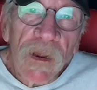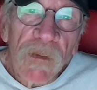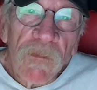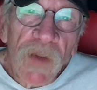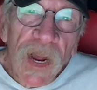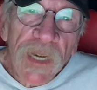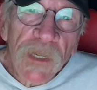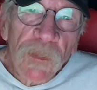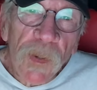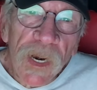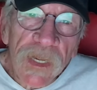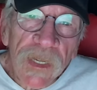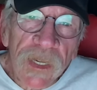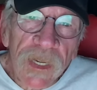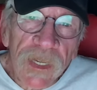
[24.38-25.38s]
Vice
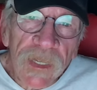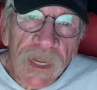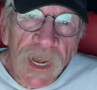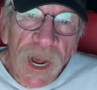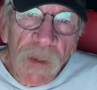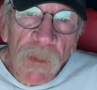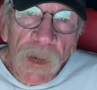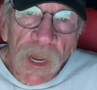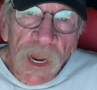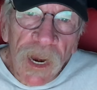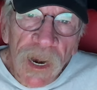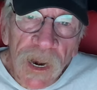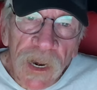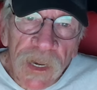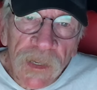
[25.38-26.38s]
President Kamala
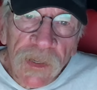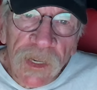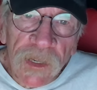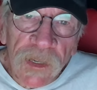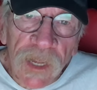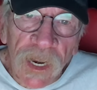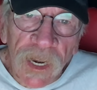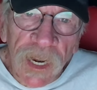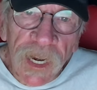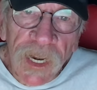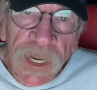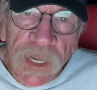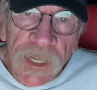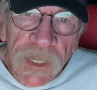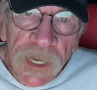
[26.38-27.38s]
Harris is the
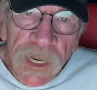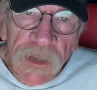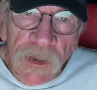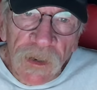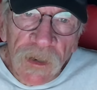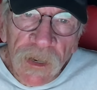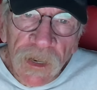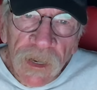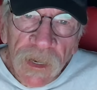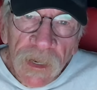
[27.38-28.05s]
leading contender,